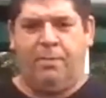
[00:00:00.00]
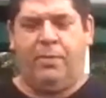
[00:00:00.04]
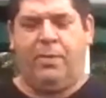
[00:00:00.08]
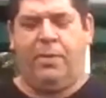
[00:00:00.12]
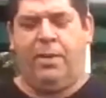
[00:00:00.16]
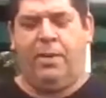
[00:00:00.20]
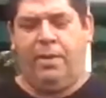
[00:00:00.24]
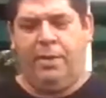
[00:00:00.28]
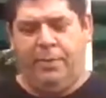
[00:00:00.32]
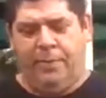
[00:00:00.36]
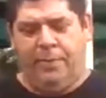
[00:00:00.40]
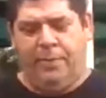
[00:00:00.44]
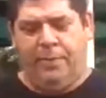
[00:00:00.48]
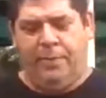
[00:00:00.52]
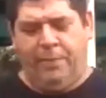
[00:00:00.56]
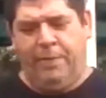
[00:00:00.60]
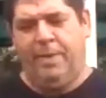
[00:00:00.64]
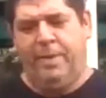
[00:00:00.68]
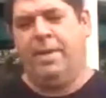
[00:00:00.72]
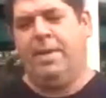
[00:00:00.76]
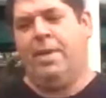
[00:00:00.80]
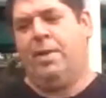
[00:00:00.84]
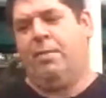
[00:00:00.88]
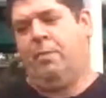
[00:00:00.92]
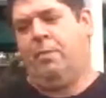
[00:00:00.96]
So
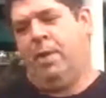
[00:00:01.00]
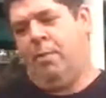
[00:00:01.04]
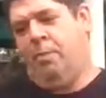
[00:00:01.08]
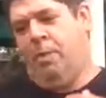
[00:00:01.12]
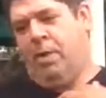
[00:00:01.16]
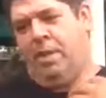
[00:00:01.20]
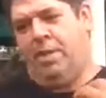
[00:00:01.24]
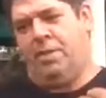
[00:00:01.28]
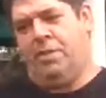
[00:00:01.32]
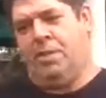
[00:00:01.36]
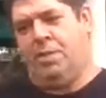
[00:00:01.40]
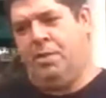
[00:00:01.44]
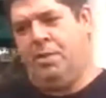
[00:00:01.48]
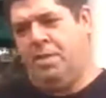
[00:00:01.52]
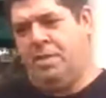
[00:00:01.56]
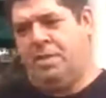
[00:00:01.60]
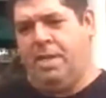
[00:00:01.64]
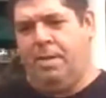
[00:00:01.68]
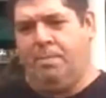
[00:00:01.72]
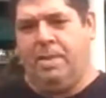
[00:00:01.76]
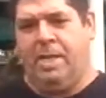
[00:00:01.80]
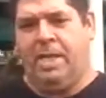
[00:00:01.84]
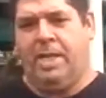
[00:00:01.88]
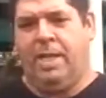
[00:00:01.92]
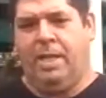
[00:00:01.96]
we wanted to do
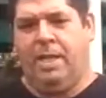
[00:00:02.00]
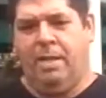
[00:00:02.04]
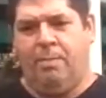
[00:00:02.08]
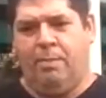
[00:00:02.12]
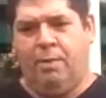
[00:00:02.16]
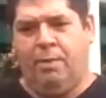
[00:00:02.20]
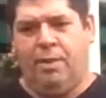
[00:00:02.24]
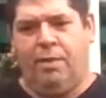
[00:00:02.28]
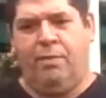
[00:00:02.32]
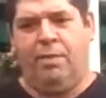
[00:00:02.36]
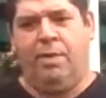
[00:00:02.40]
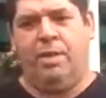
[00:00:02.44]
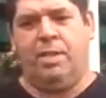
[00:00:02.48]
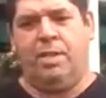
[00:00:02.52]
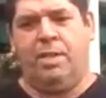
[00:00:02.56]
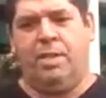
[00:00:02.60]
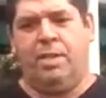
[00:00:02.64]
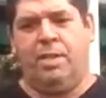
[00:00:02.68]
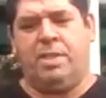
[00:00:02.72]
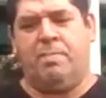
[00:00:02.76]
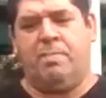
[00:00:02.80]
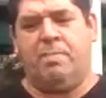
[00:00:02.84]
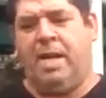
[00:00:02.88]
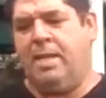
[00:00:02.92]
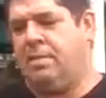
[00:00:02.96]
something in the bush food
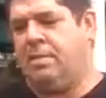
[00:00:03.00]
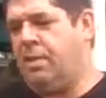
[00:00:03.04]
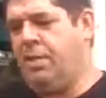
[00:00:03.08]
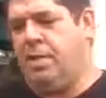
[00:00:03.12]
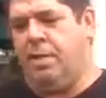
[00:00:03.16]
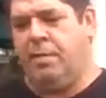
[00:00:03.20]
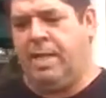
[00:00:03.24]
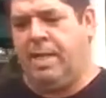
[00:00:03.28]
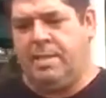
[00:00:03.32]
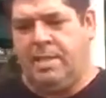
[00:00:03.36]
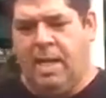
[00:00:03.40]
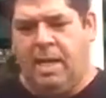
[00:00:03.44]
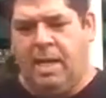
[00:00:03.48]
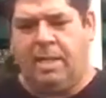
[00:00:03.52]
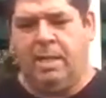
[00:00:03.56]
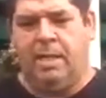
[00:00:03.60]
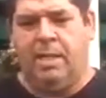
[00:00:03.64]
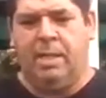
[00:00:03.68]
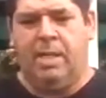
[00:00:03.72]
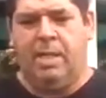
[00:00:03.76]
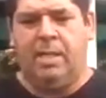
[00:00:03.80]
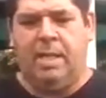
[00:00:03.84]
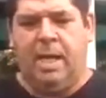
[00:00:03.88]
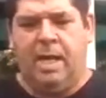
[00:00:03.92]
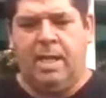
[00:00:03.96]
space. I knew exactly
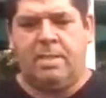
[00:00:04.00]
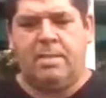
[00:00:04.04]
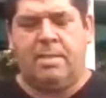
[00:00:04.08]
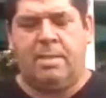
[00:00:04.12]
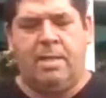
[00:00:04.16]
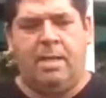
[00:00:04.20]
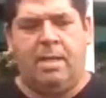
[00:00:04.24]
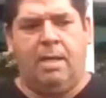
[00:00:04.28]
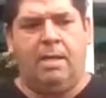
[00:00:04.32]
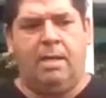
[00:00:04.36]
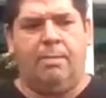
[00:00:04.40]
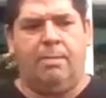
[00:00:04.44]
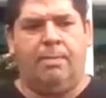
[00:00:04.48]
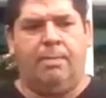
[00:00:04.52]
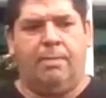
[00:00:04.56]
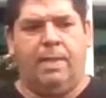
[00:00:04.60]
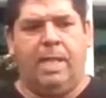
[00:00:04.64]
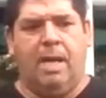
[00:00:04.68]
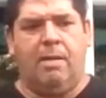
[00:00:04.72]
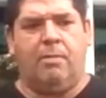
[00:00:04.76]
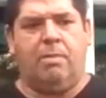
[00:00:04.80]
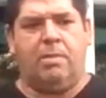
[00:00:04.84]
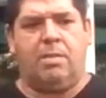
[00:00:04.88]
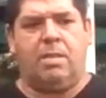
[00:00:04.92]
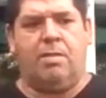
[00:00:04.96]

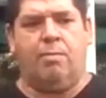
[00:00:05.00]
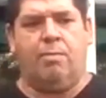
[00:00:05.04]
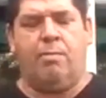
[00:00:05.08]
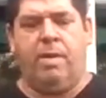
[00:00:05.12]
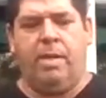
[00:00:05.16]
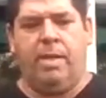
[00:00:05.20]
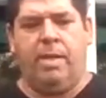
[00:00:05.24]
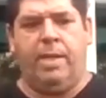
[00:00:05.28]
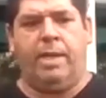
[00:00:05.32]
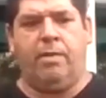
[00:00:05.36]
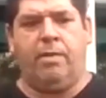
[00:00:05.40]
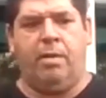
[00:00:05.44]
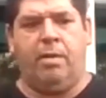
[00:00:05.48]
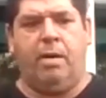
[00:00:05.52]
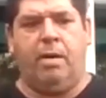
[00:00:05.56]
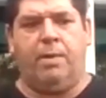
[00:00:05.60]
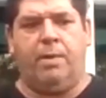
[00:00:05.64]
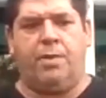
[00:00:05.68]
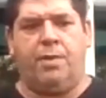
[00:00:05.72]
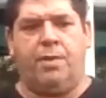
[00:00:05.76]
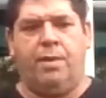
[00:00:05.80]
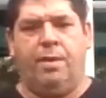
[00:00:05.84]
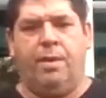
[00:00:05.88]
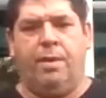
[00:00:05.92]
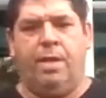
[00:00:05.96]
that was a really good
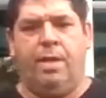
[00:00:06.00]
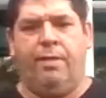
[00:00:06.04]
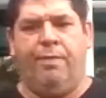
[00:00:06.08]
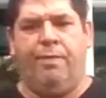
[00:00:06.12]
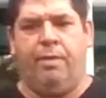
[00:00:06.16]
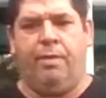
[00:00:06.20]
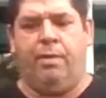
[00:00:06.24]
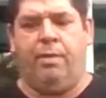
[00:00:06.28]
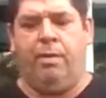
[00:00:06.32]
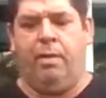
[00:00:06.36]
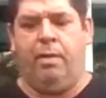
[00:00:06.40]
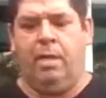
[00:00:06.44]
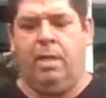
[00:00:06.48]
opportunity for